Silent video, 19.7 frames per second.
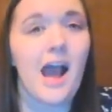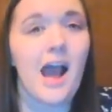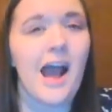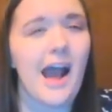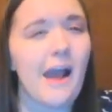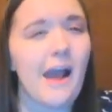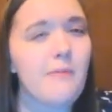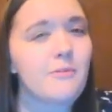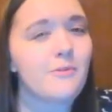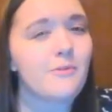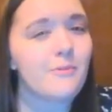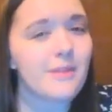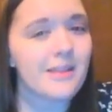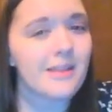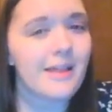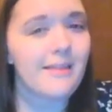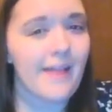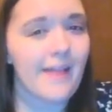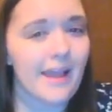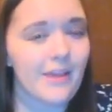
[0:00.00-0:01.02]
I would
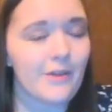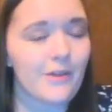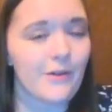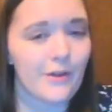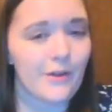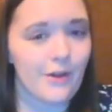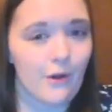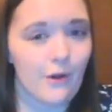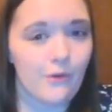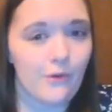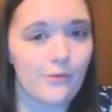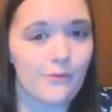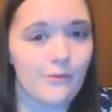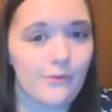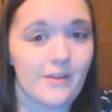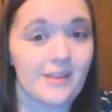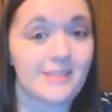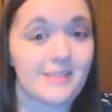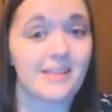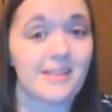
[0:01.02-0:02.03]
really like you to go through
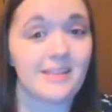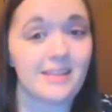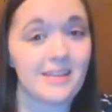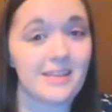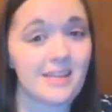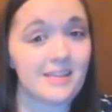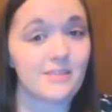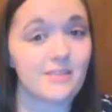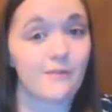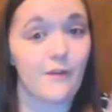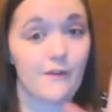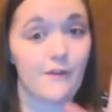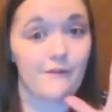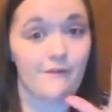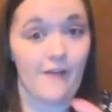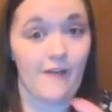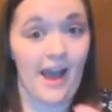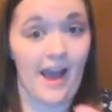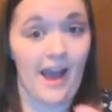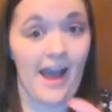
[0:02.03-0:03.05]
this at least for
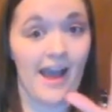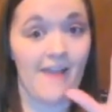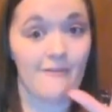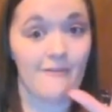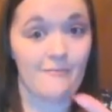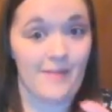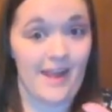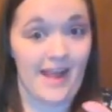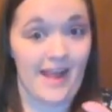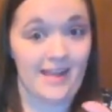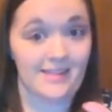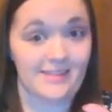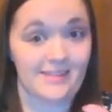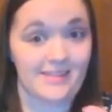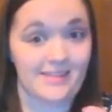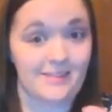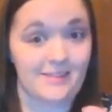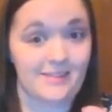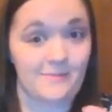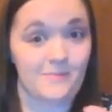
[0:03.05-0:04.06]
5 minutes.
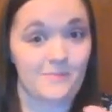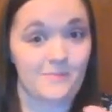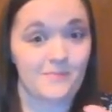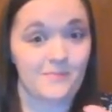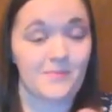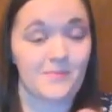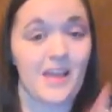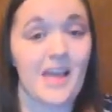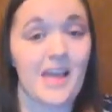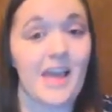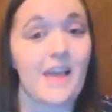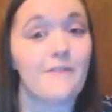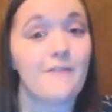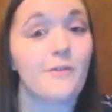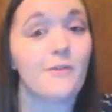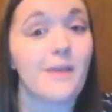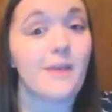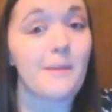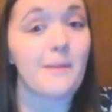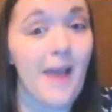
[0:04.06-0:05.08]
If
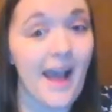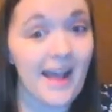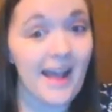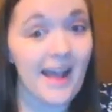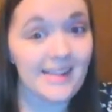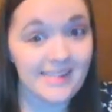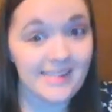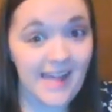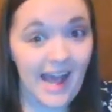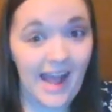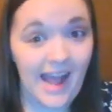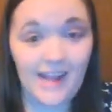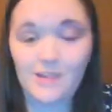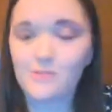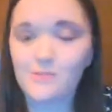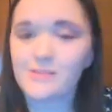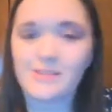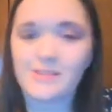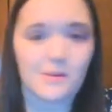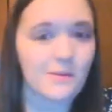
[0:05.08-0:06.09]
you get past that and
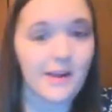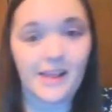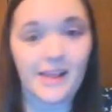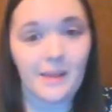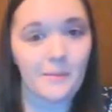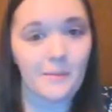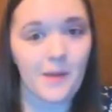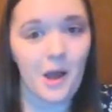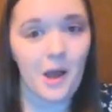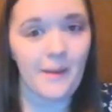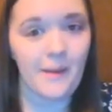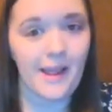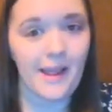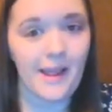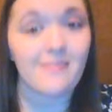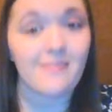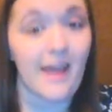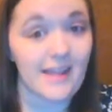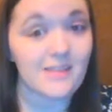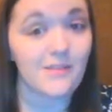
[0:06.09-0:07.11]
you still want to keep going,
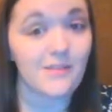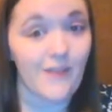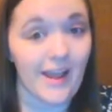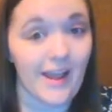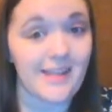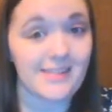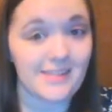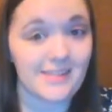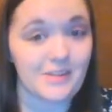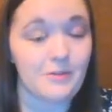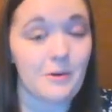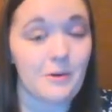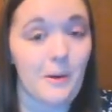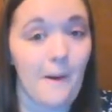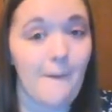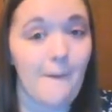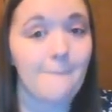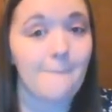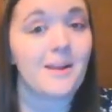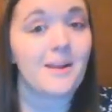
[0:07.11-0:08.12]
that's fine too.
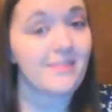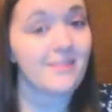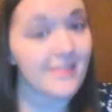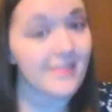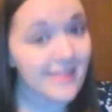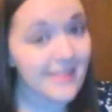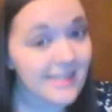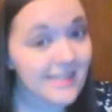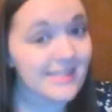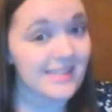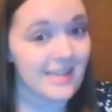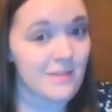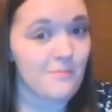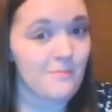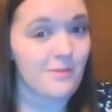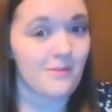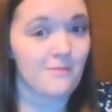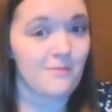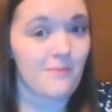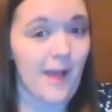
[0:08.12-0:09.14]
But at least
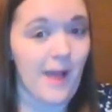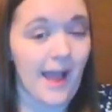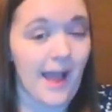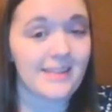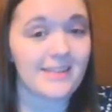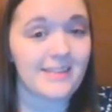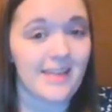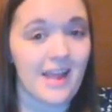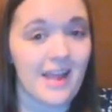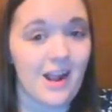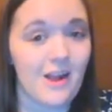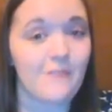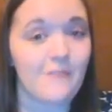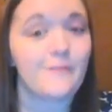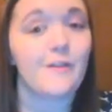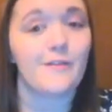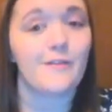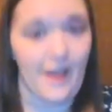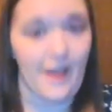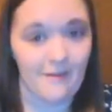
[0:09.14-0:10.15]
keep your mind there
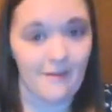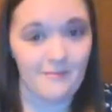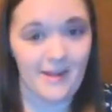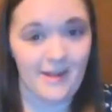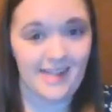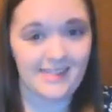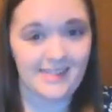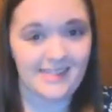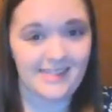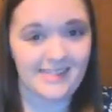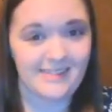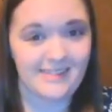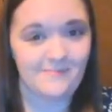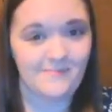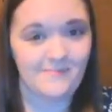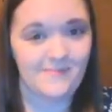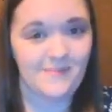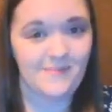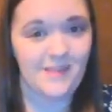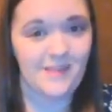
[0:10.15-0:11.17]
for 5 minutes.
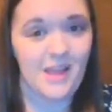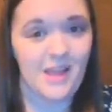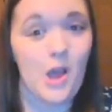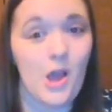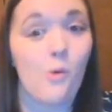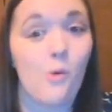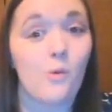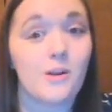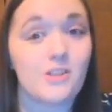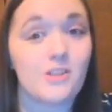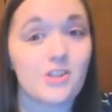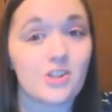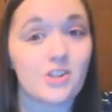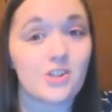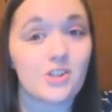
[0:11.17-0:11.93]
Once you're